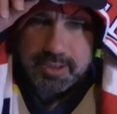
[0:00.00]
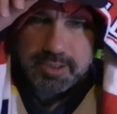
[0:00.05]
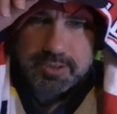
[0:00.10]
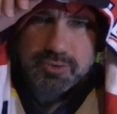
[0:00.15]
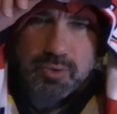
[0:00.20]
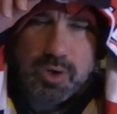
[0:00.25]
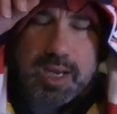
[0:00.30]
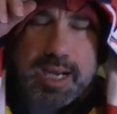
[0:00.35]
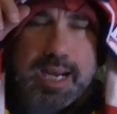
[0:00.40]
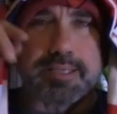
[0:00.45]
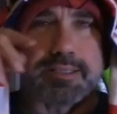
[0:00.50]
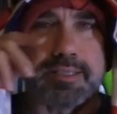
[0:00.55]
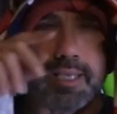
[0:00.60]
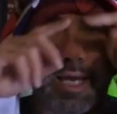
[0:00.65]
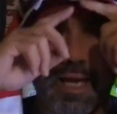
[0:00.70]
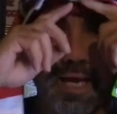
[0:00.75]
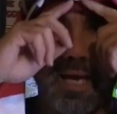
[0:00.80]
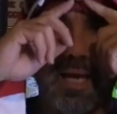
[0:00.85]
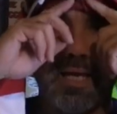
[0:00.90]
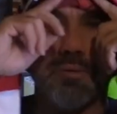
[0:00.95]
So I got
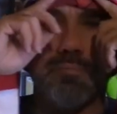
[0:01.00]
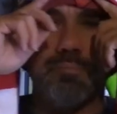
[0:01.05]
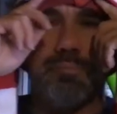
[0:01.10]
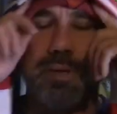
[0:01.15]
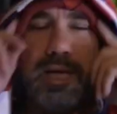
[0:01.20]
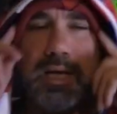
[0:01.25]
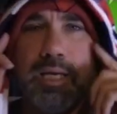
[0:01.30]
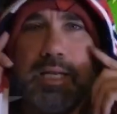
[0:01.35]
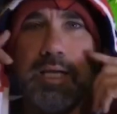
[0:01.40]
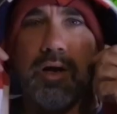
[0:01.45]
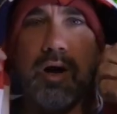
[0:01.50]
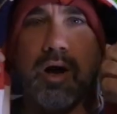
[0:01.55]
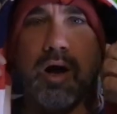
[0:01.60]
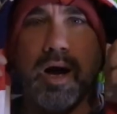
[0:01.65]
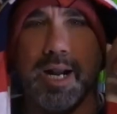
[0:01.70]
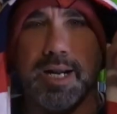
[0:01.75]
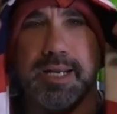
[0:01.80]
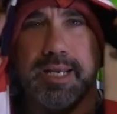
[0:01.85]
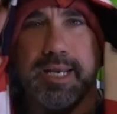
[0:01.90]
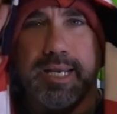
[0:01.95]
the it beanie
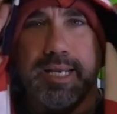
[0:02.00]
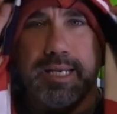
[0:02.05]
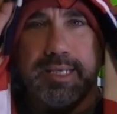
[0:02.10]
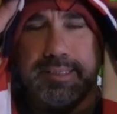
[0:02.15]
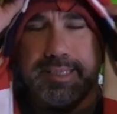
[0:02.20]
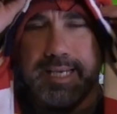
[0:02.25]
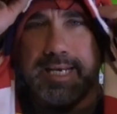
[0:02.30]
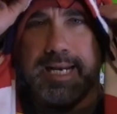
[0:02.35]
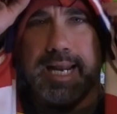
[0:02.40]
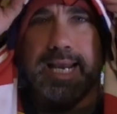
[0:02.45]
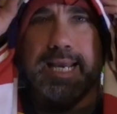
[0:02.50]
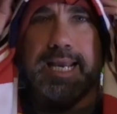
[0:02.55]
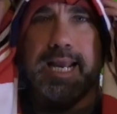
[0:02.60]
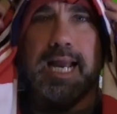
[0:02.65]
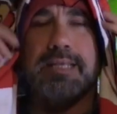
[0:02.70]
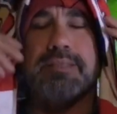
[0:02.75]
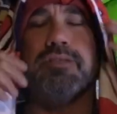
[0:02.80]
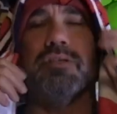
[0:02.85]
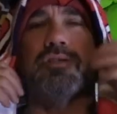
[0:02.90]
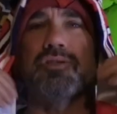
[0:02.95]
on, then I
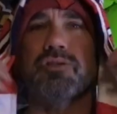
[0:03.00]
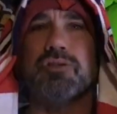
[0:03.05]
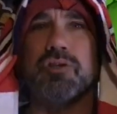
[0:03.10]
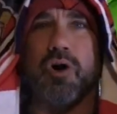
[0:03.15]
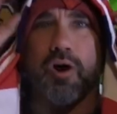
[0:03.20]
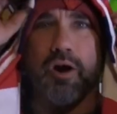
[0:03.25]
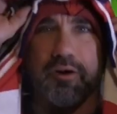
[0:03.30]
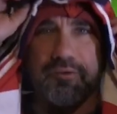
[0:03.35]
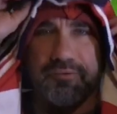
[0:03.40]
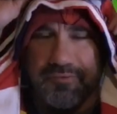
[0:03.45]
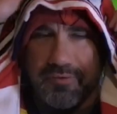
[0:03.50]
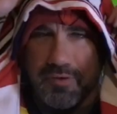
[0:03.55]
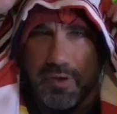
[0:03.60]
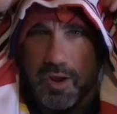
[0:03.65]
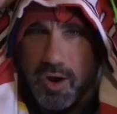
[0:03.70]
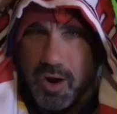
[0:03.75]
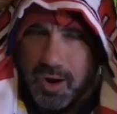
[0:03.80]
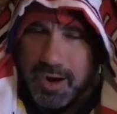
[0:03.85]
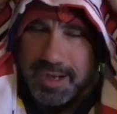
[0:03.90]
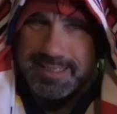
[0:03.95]
got the scarf
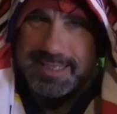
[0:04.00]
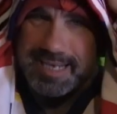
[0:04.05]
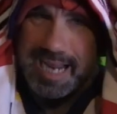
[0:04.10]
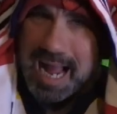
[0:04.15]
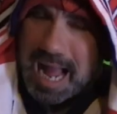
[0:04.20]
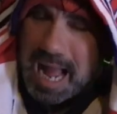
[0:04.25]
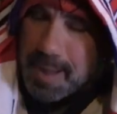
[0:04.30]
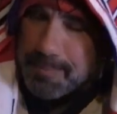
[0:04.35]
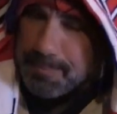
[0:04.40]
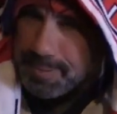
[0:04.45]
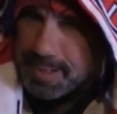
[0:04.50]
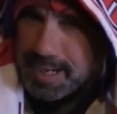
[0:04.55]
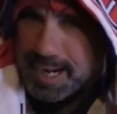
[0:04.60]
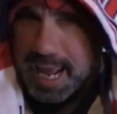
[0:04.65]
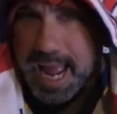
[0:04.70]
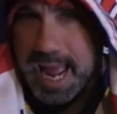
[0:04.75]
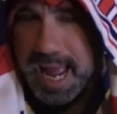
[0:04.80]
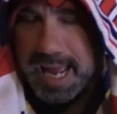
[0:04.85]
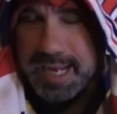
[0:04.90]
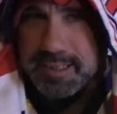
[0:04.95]
on top of
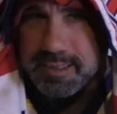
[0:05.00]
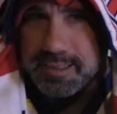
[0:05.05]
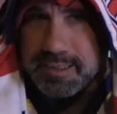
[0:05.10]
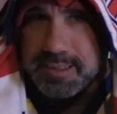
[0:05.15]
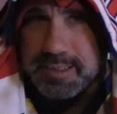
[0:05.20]
that.